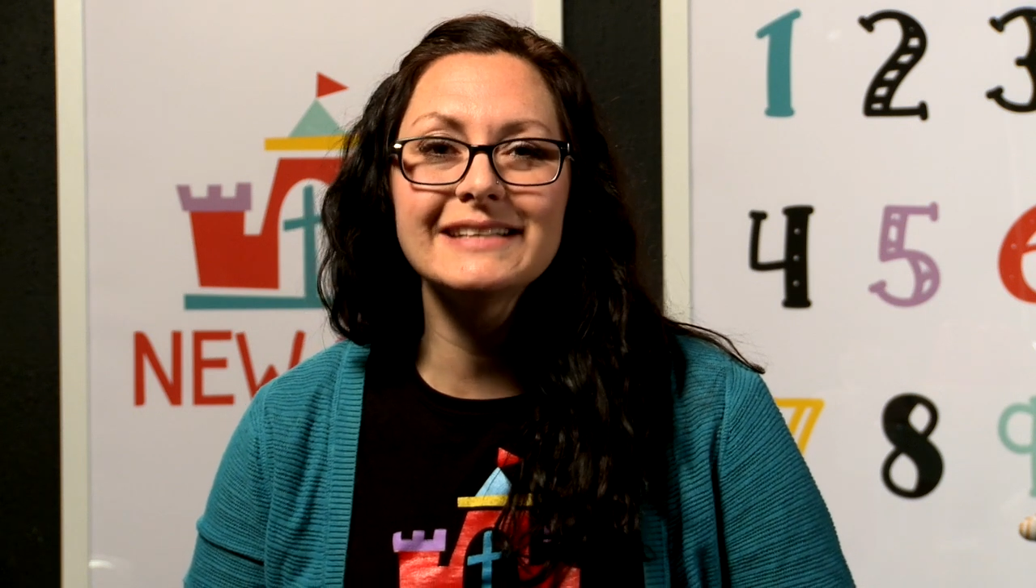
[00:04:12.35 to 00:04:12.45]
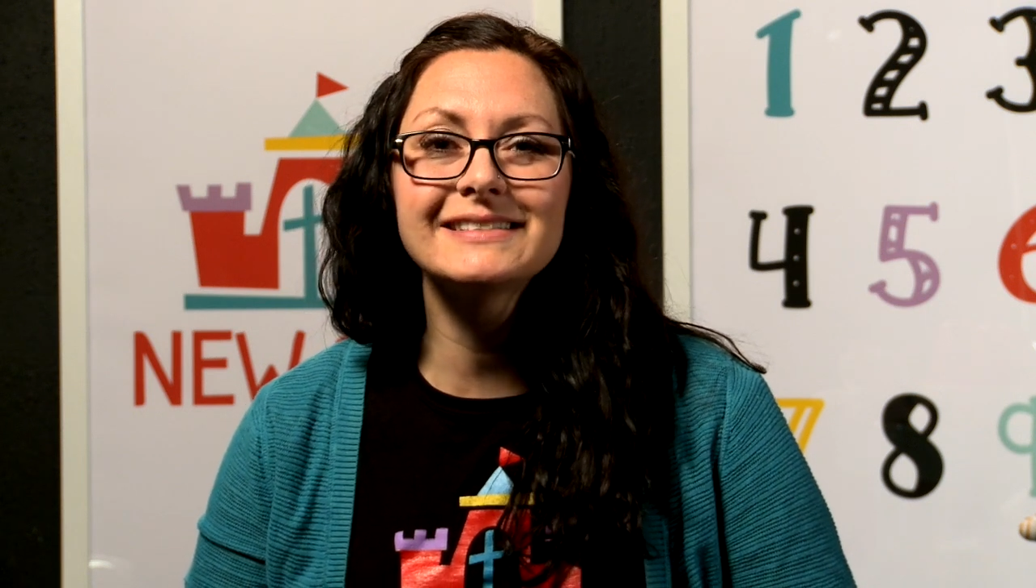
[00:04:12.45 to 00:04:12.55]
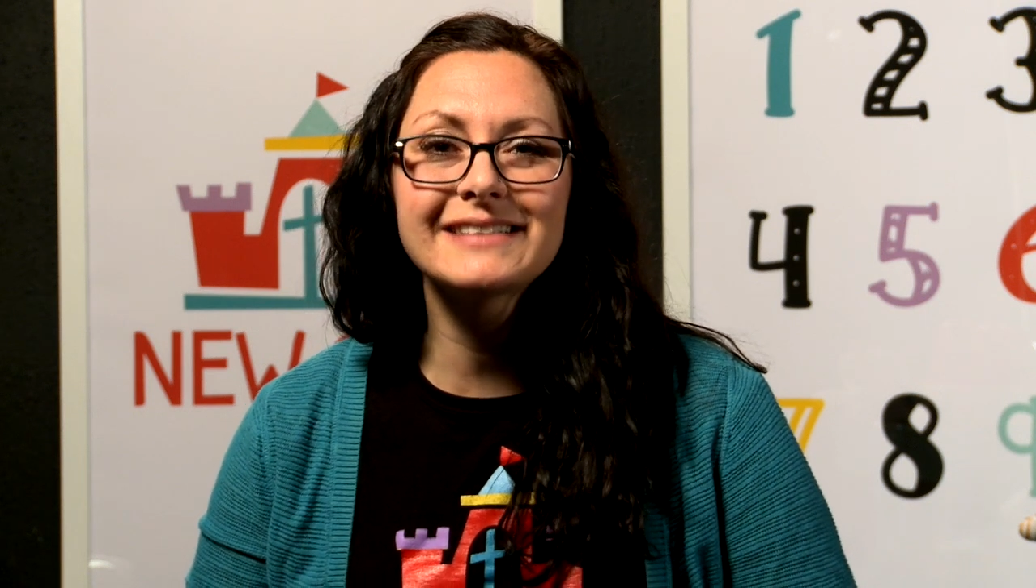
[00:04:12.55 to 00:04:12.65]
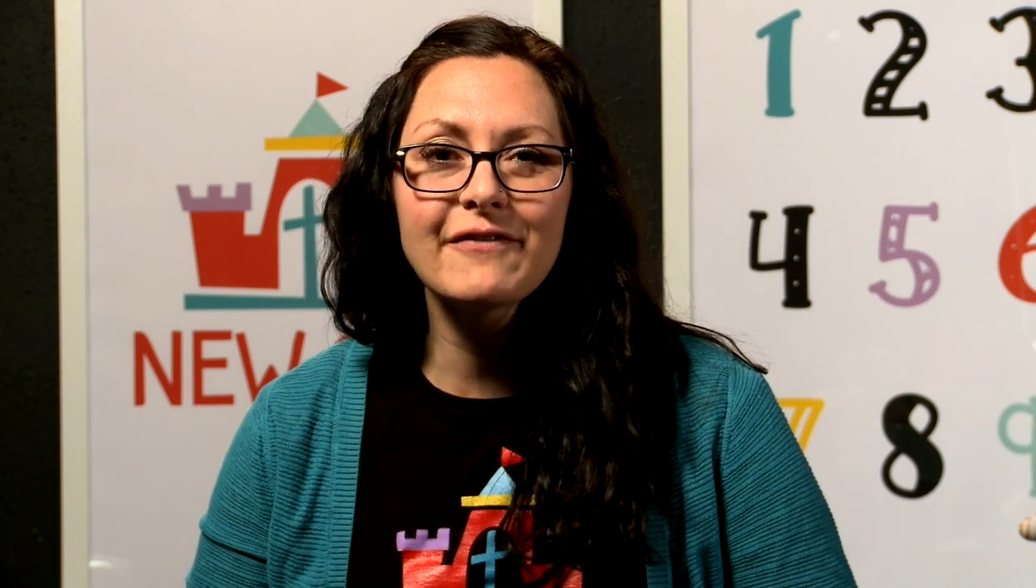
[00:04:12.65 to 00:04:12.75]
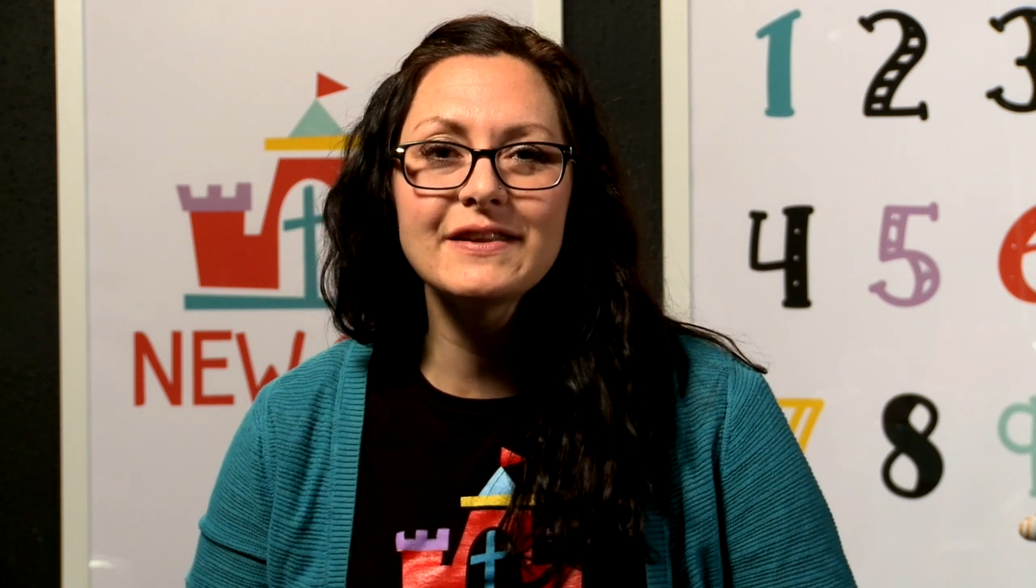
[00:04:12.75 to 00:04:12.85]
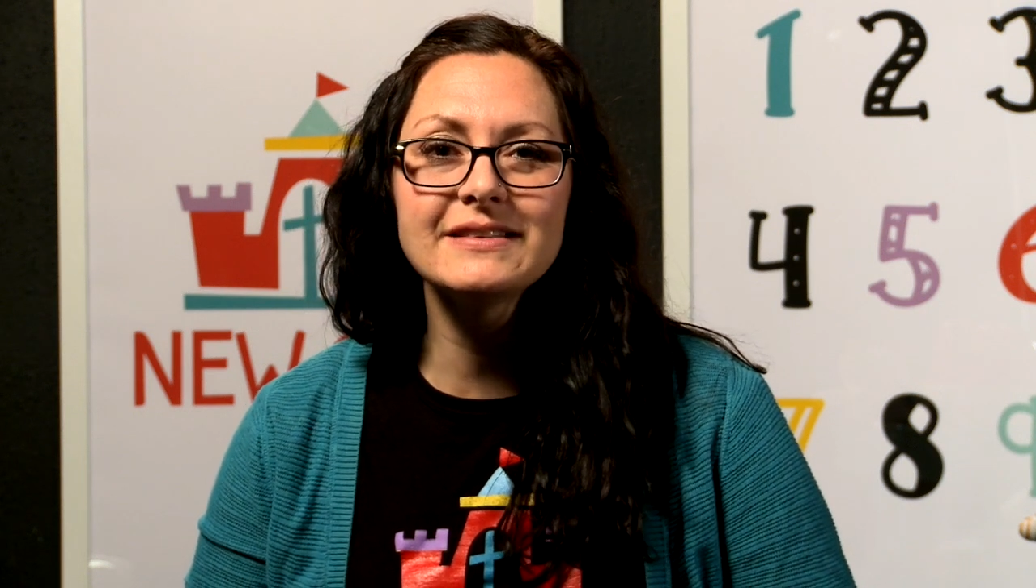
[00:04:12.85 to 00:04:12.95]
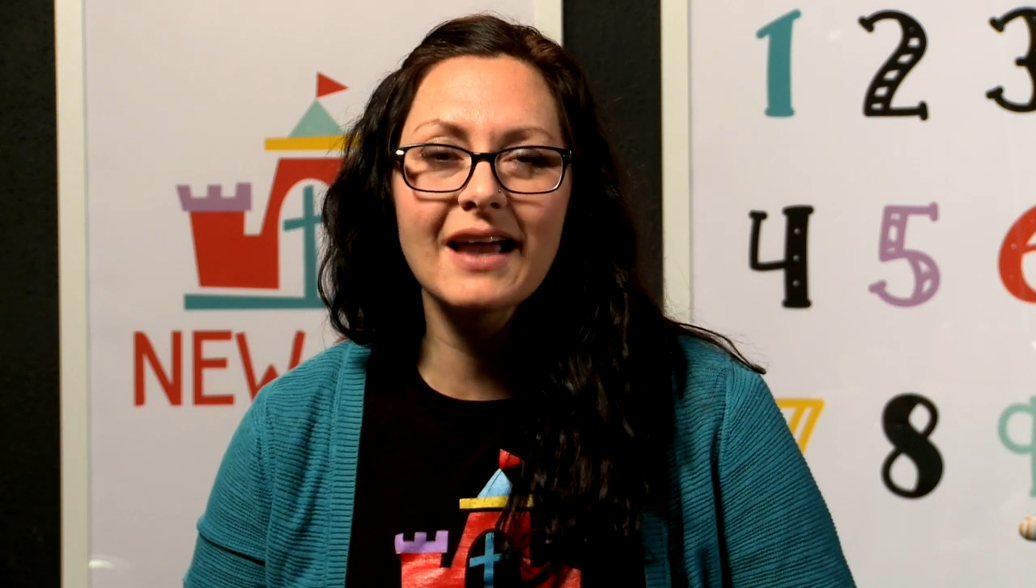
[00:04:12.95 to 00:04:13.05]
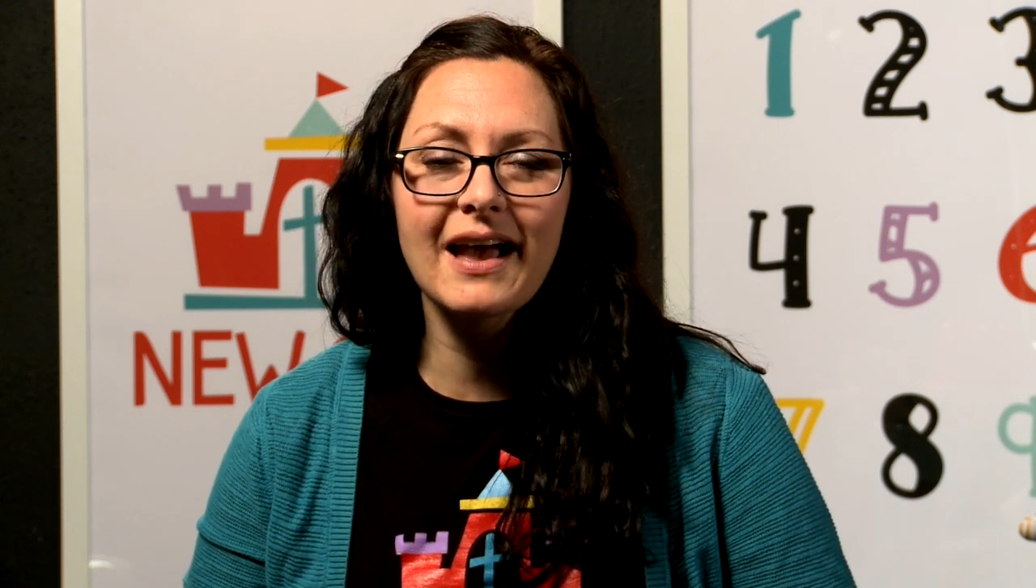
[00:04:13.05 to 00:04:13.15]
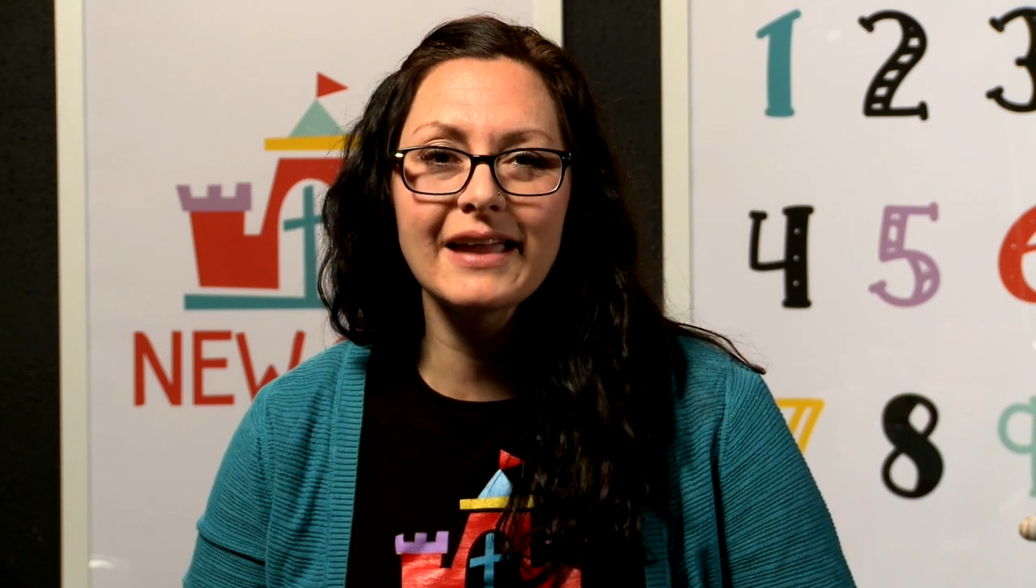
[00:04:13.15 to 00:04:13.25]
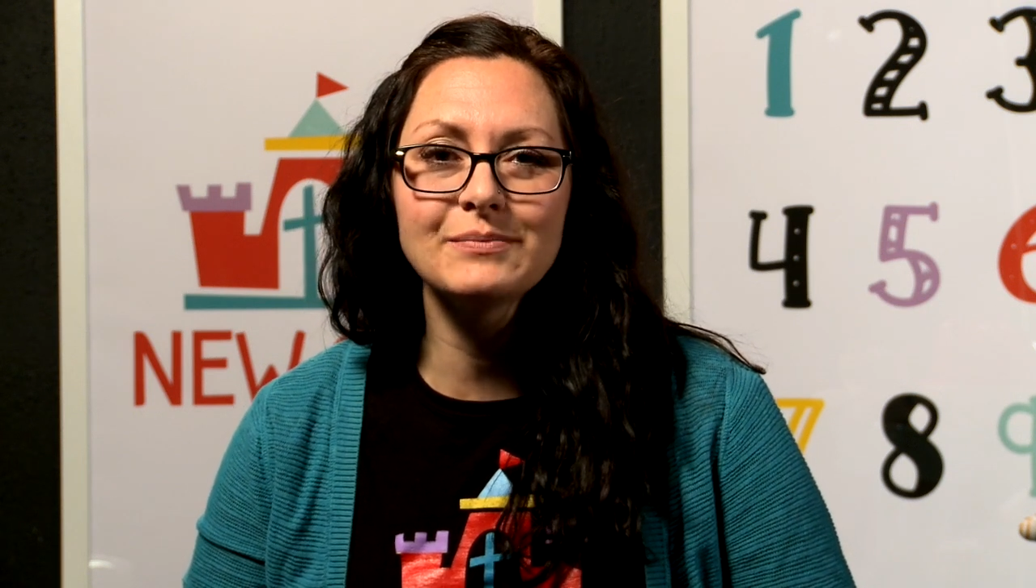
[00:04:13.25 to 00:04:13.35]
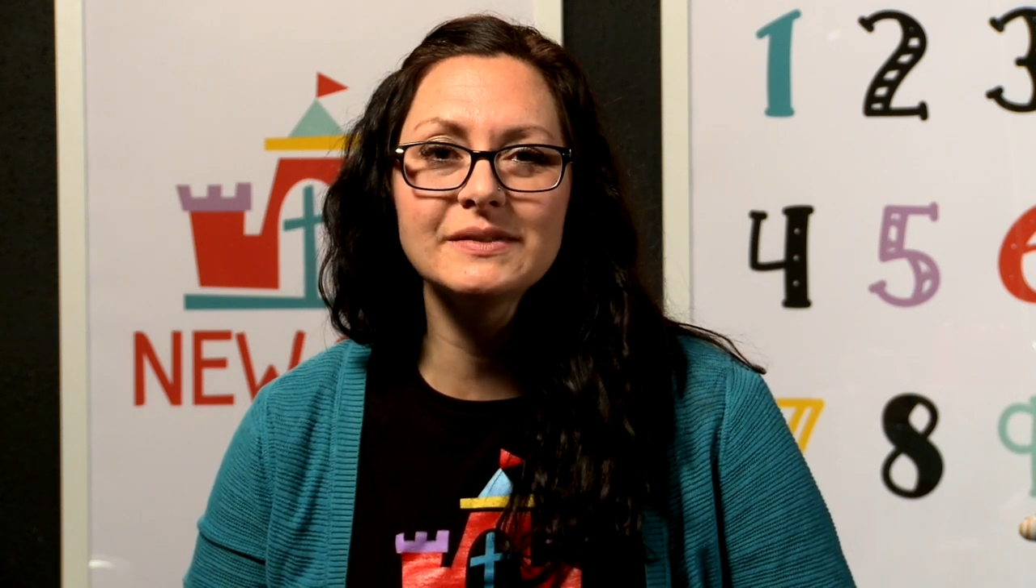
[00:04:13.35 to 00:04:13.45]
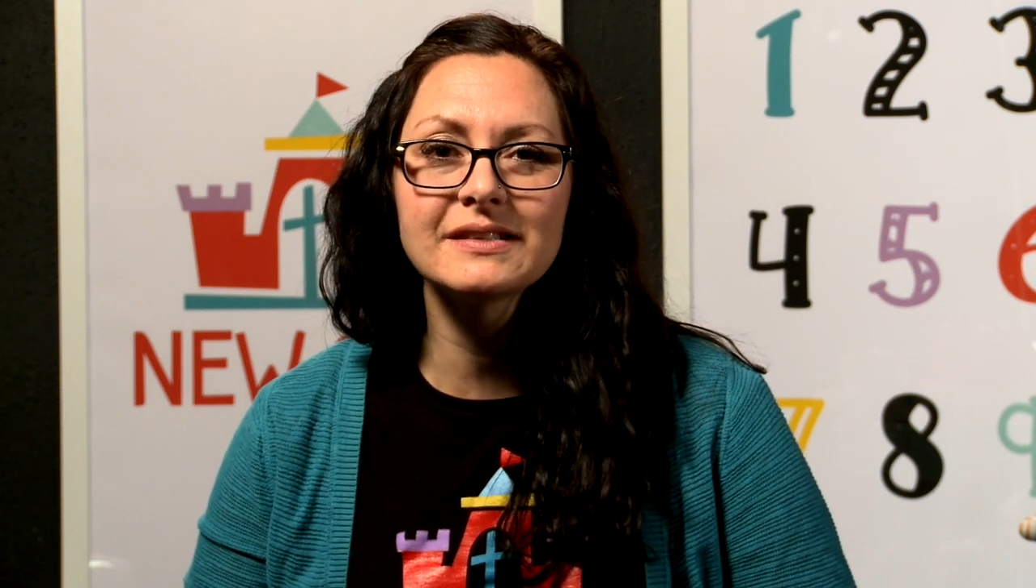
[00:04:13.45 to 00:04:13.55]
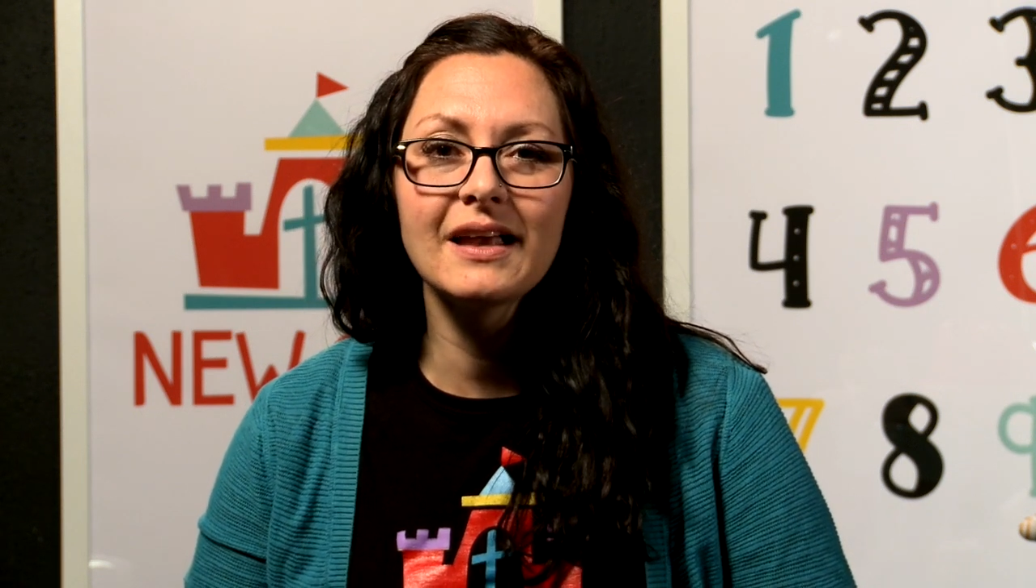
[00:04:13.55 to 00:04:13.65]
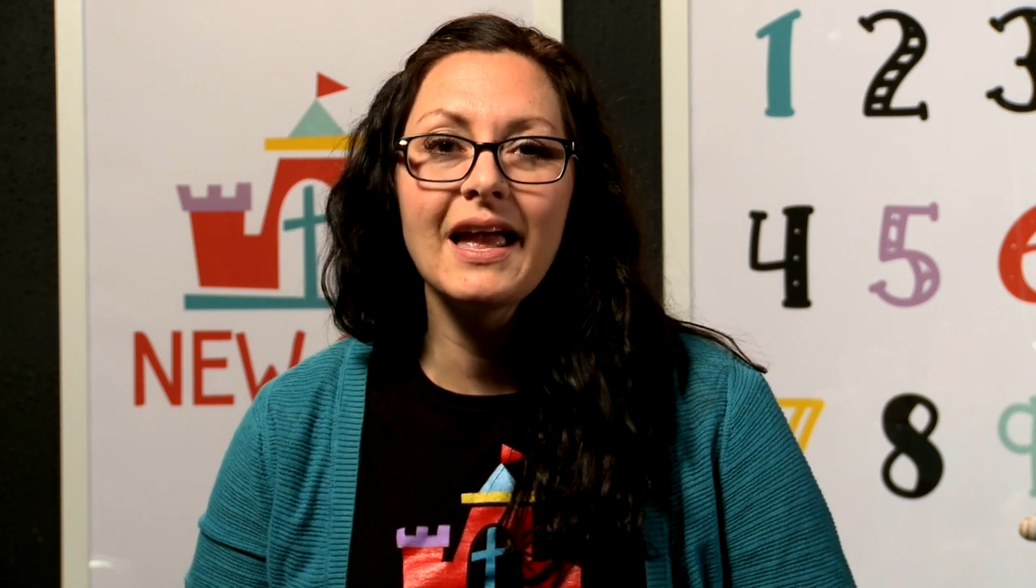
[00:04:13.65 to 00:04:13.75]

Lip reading: 7 times,